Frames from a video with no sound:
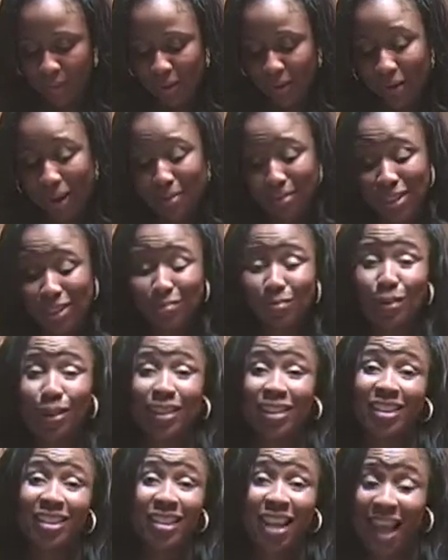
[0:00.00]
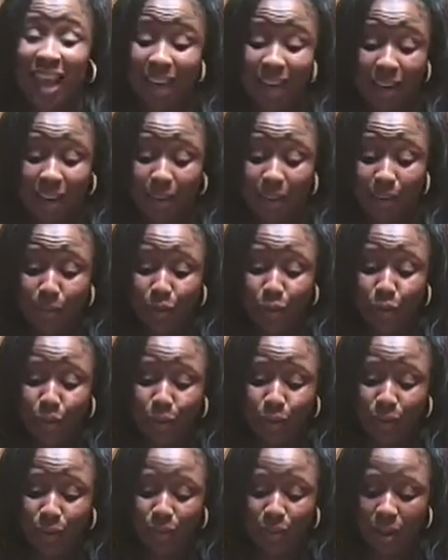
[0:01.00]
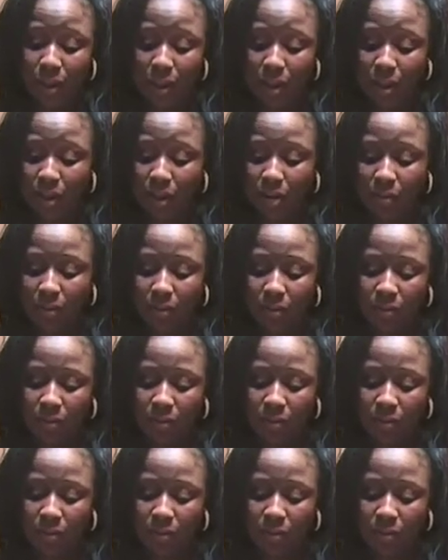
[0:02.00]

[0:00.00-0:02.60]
But I'm just really just adding them truly for color.